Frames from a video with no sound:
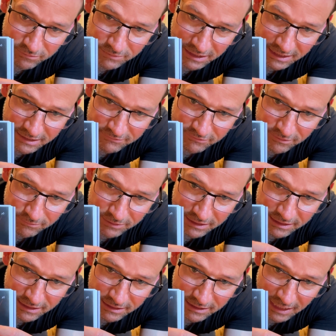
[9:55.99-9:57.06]
the
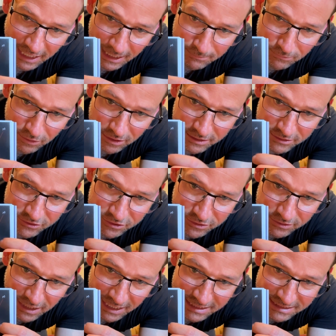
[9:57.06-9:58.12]
hamon to
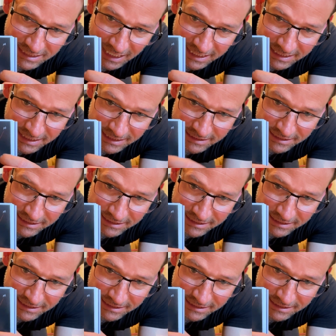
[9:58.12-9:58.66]
the hasaki.